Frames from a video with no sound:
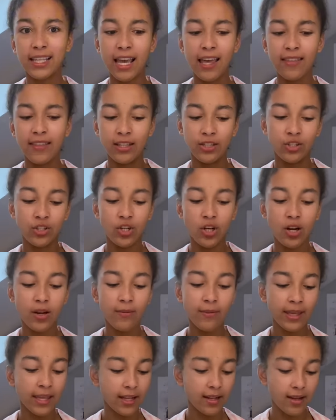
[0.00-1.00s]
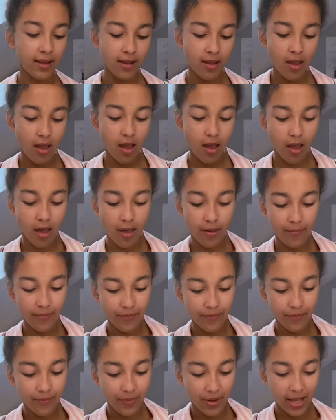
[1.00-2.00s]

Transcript: get this, do you know what I mean?